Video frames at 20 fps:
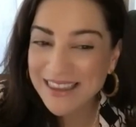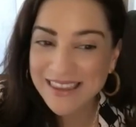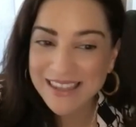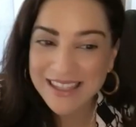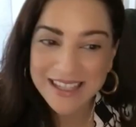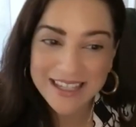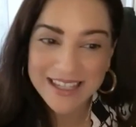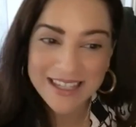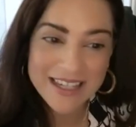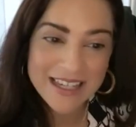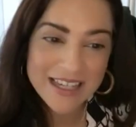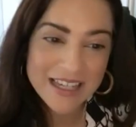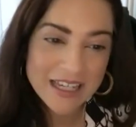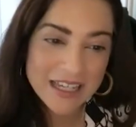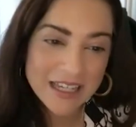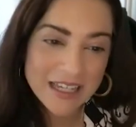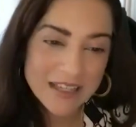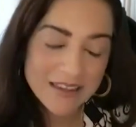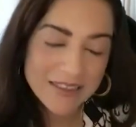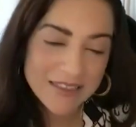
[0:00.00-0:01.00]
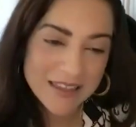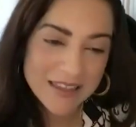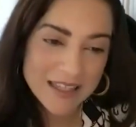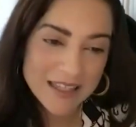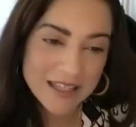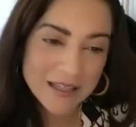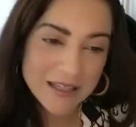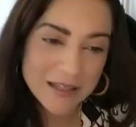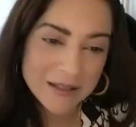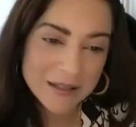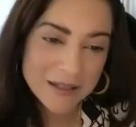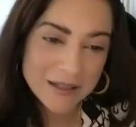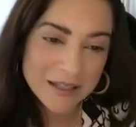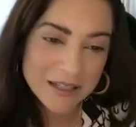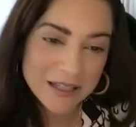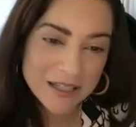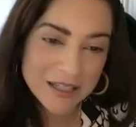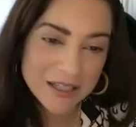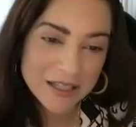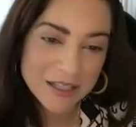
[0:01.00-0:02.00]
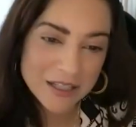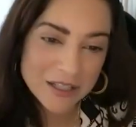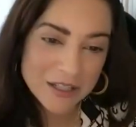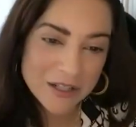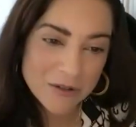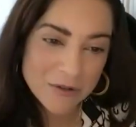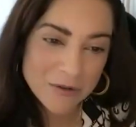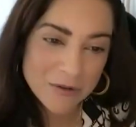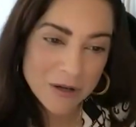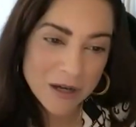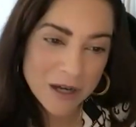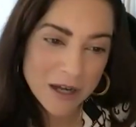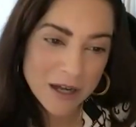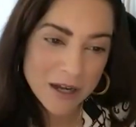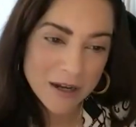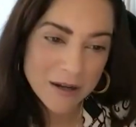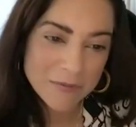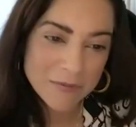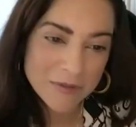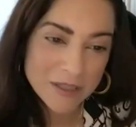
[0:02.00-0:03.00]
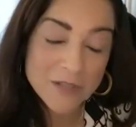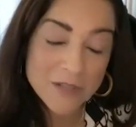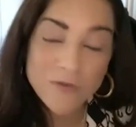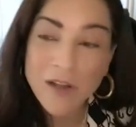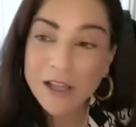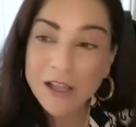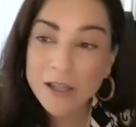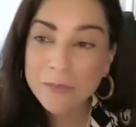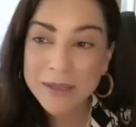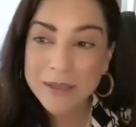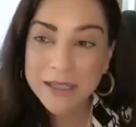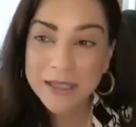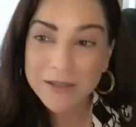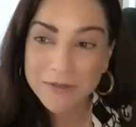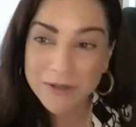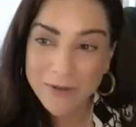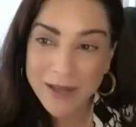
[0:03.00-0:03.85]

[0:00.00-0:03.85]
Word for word: The yeah the you know uh, the developing of the